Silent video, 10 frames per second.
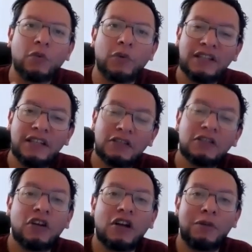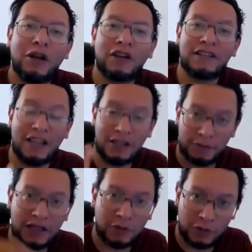We need to talk about
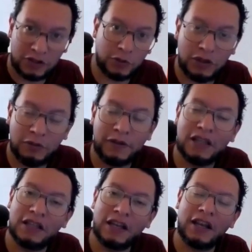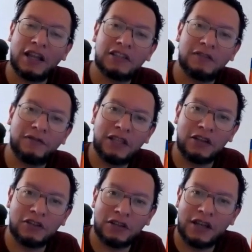assessment, which will be the next
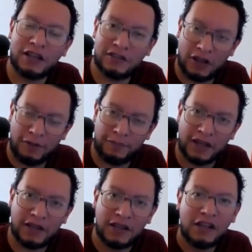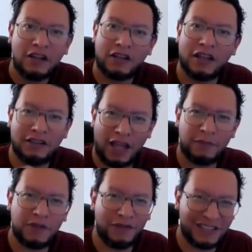video, the next topic, okay,
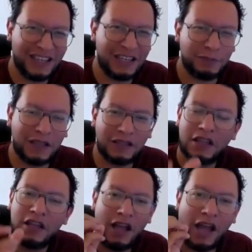types of assessment.